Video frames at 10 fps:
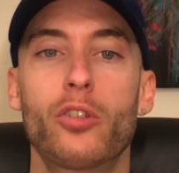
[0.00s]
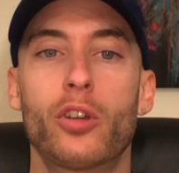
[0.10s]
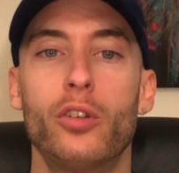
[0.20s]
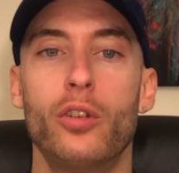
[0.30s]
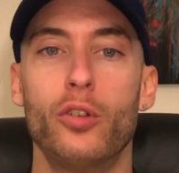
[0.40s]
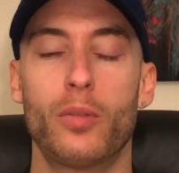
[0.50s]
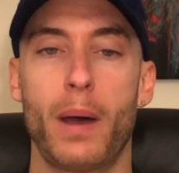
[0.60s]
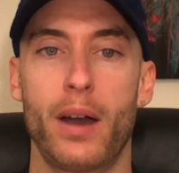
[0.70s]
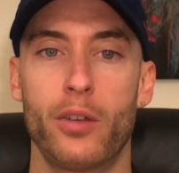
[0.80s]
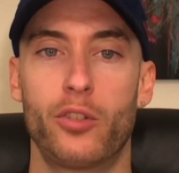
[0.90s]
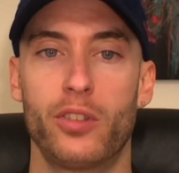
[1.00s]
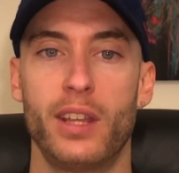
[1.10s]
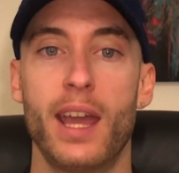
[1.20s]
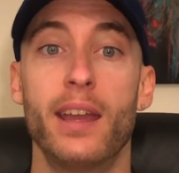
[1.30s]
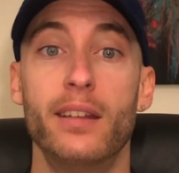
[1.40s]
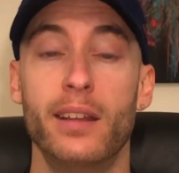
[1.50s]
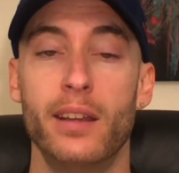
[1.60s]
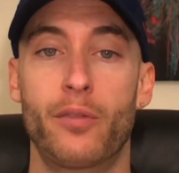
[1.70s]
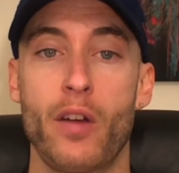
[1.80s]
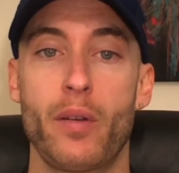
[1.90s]
the good news about using the
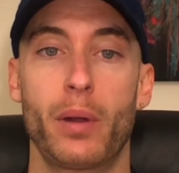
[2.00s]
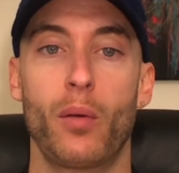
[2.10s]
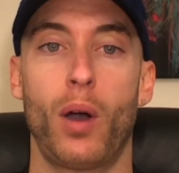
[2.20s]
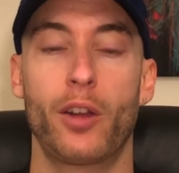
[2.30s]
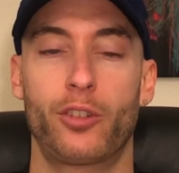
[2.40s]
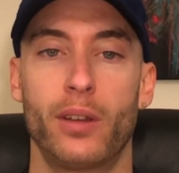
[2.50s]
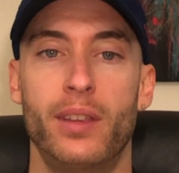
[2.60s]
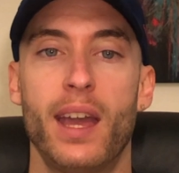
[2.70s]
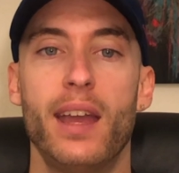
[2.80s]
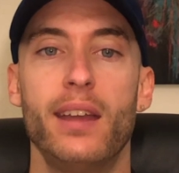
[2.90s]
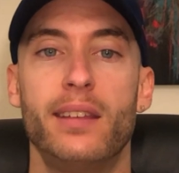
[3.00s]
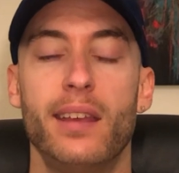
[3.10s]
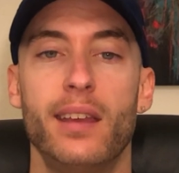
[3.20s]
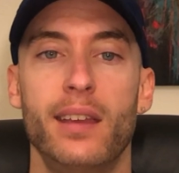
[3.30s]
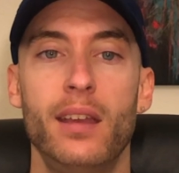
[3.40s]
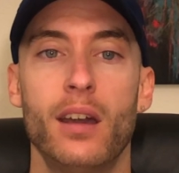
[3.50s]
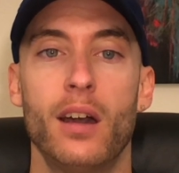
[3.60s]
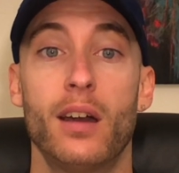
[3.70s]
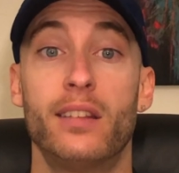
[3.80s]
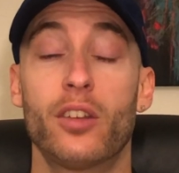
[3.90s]
AED for everybody watching. The
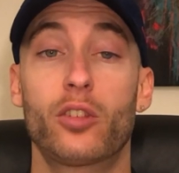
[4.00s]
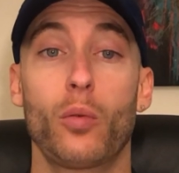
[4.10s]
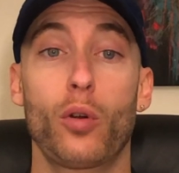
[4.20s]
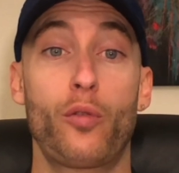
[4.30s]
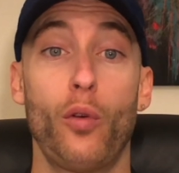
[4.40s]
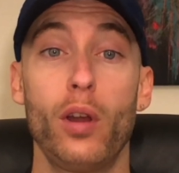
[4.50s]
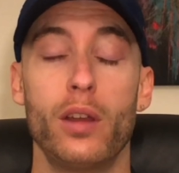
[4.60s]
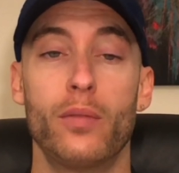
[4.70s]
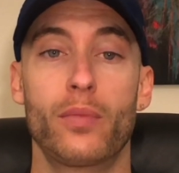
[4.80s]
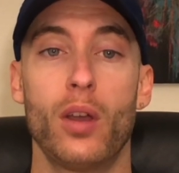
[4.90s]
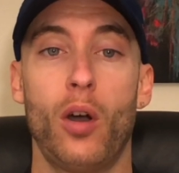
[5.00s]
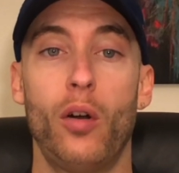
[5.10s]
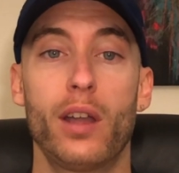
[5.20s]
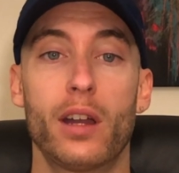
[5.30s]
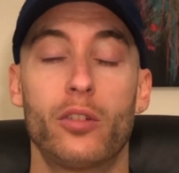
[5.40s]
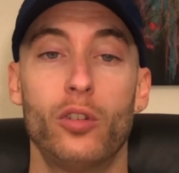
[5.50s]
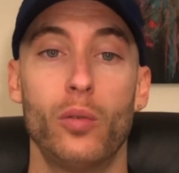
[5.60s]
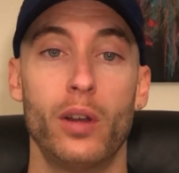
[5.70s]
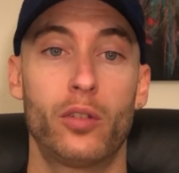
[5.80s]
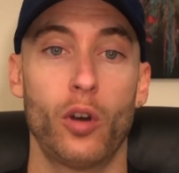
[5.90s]
AED does the work for you. All you gotta
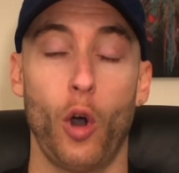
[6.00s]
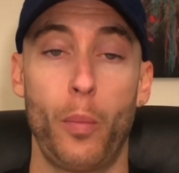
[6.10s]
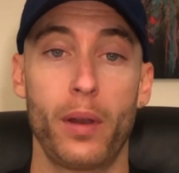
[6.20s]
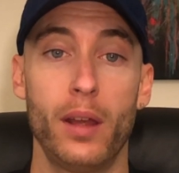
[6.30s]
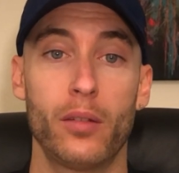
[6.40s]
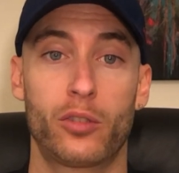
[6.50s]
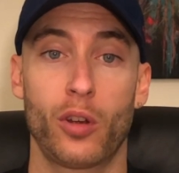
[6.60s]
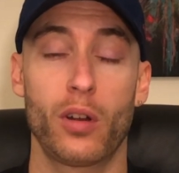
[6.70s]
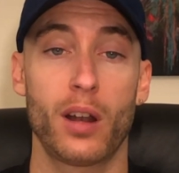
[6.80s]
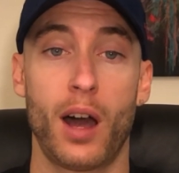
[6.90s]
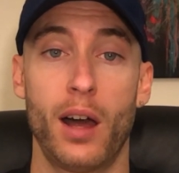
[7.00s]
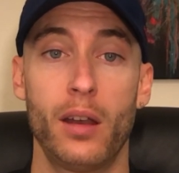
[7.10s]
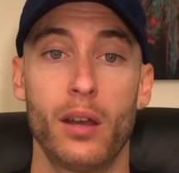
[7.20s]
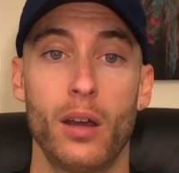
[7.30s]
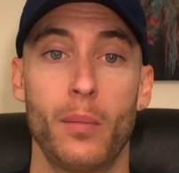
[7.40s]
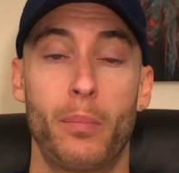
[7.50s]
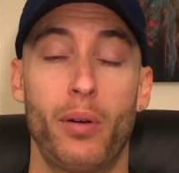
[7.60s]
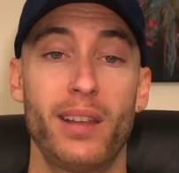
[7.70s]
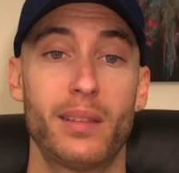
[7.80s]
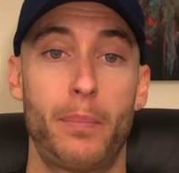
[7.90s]
do is open it, turn it on,
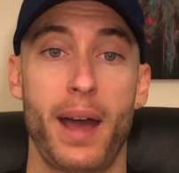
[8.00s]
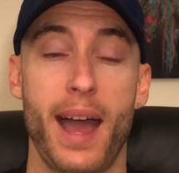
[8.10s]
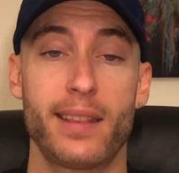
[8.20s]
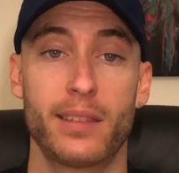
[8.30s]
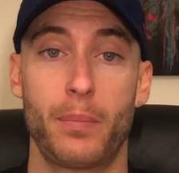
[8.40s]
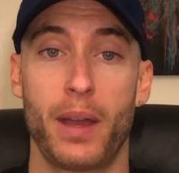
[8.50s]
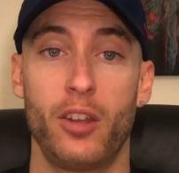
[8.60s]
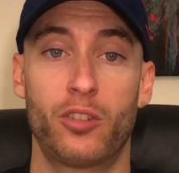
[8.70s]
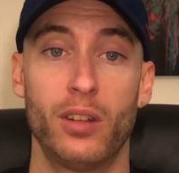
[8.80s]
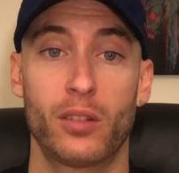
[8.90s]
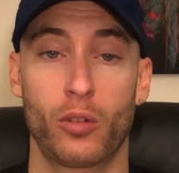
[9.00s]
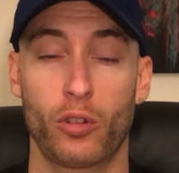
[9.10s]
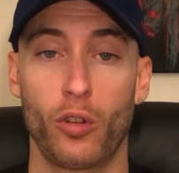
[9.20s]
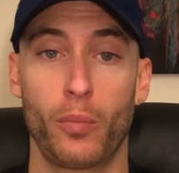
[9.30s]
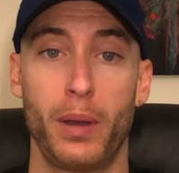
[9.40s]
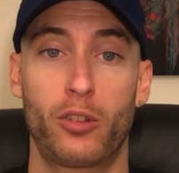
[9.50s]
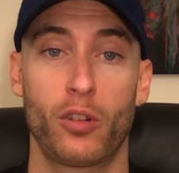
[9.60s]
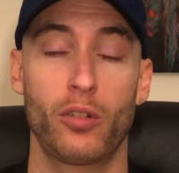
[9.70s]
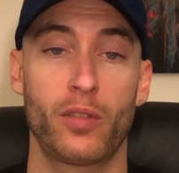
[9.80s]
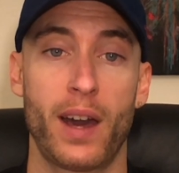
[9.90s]
place the pads in the patient, there's little
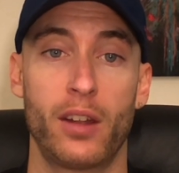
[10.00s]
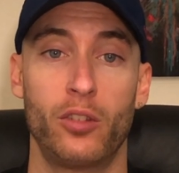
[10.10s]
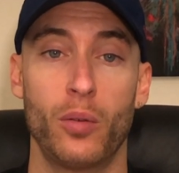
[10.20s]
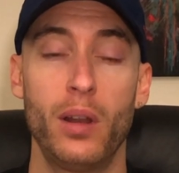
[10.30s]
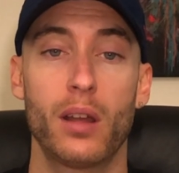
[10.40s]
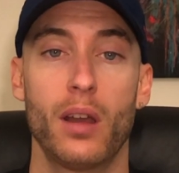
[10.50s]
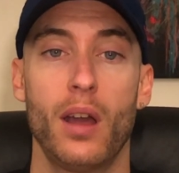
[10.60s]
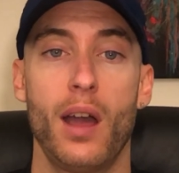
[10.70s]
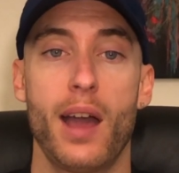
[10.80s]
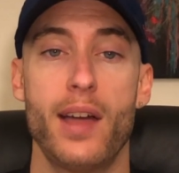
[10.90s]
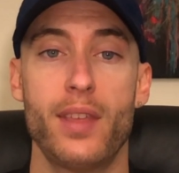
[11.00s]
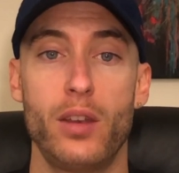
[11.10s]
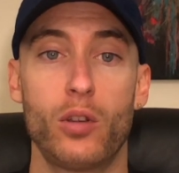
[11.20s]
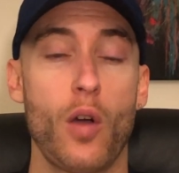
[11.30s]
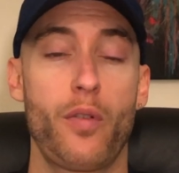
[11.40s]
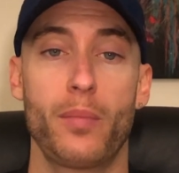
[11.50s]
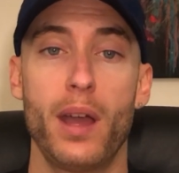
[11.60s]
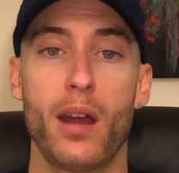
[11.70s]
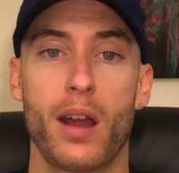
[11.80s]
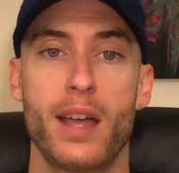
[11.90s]
pictures of how to do it, and then you go from
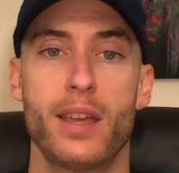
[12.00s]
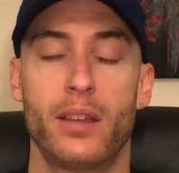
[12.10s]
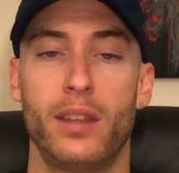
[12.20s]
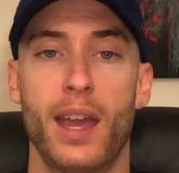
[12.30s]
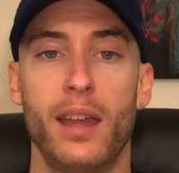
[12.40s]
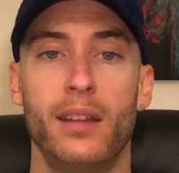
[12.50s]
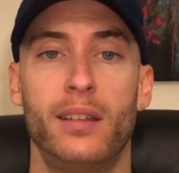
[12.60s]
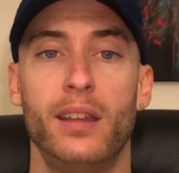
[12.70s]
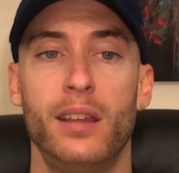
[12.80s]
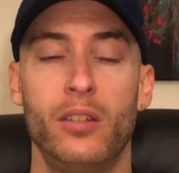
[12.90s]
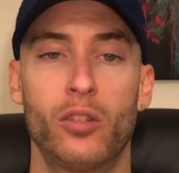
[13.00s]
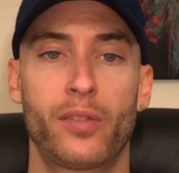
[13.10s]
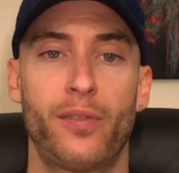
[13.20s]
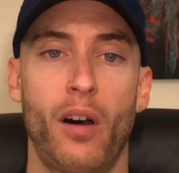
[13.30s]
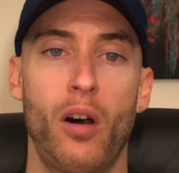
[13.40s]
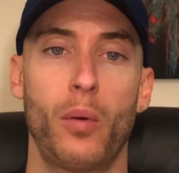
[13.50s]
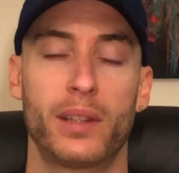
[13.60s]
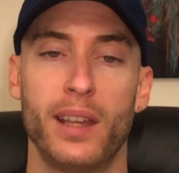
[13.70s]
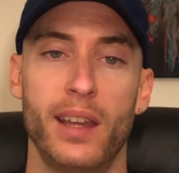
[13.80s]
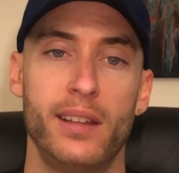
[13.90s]
there. And then the AED, you just follow what
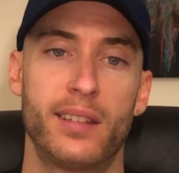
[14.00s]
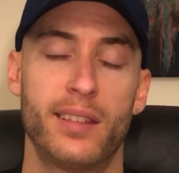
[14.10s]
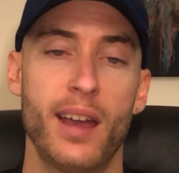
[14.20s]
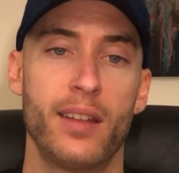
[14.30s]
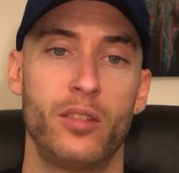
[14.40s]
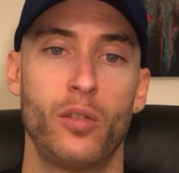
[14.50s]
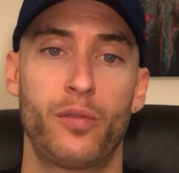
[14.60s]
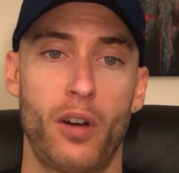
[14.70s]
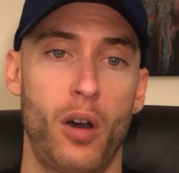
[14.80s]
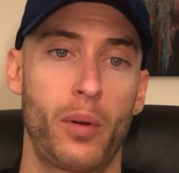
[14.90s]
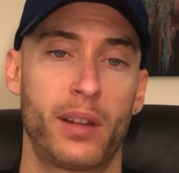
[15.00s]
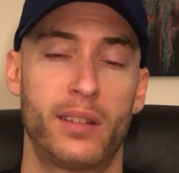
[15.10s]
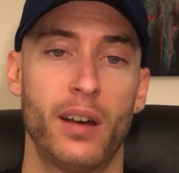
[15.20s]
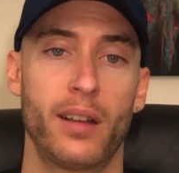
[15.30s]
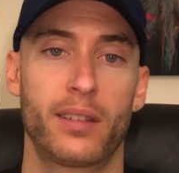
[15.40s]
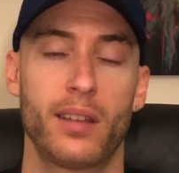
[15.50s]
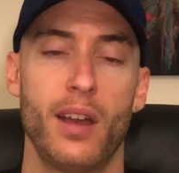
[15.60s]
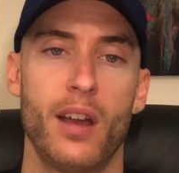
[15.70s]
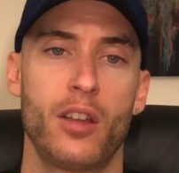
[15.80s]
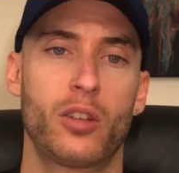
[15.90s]
the AED says and you follow what it does.
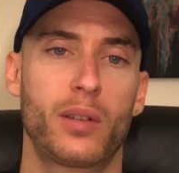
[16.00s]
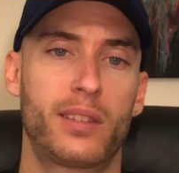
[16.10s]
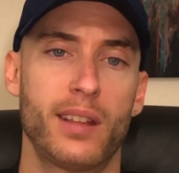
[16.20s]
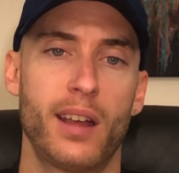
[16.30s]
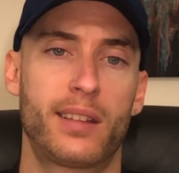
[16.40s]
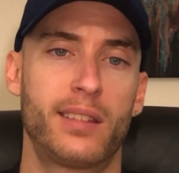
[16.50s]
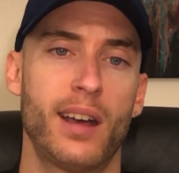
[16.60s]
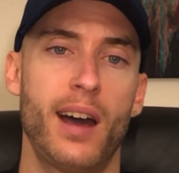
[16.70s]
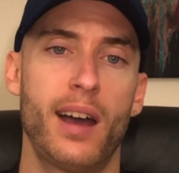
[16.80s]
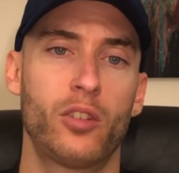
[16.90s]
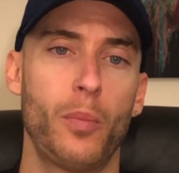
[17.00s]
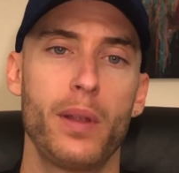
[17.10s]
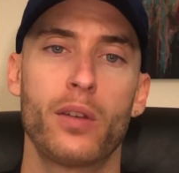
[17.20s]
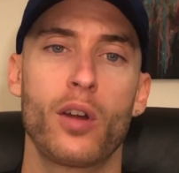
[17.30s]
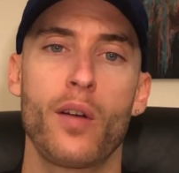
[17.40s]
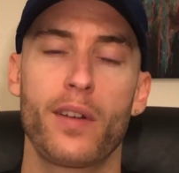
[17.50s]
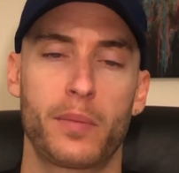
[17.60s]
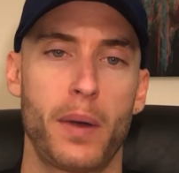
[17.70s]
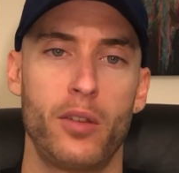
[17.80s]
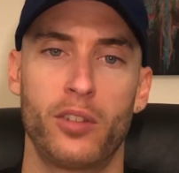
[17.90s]
So don't be nervous
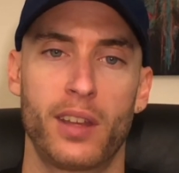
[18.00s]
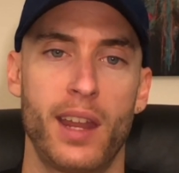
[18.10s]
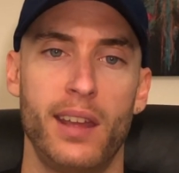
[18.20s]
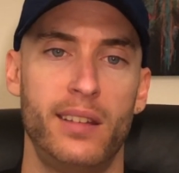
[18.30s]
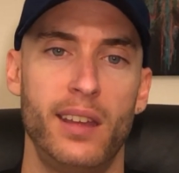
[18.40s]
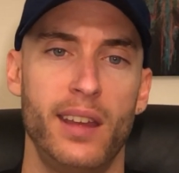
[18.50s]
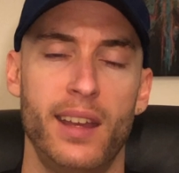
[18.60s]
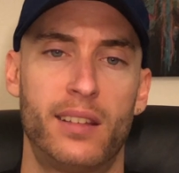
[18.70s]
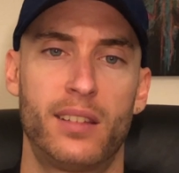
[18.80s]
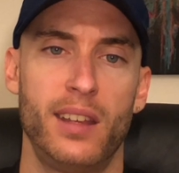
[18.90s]
about using an AED, it's